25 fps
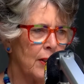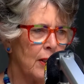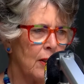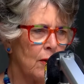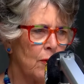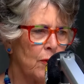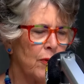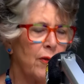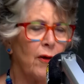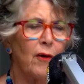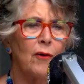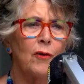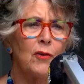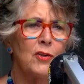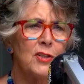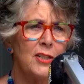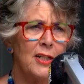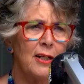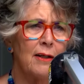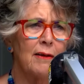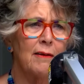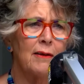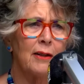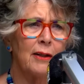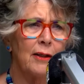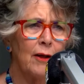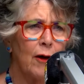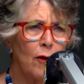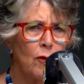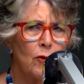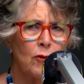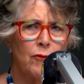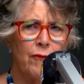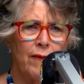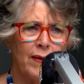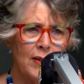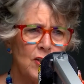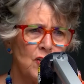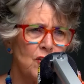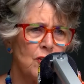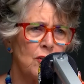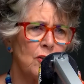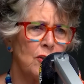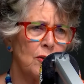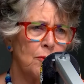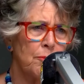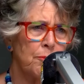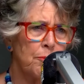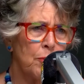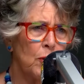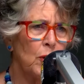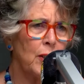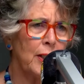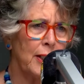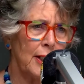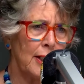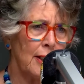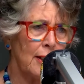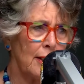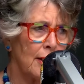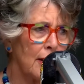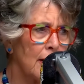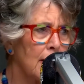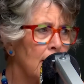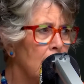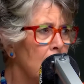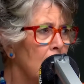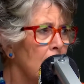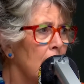authoritarian, old-fashioned and bullying.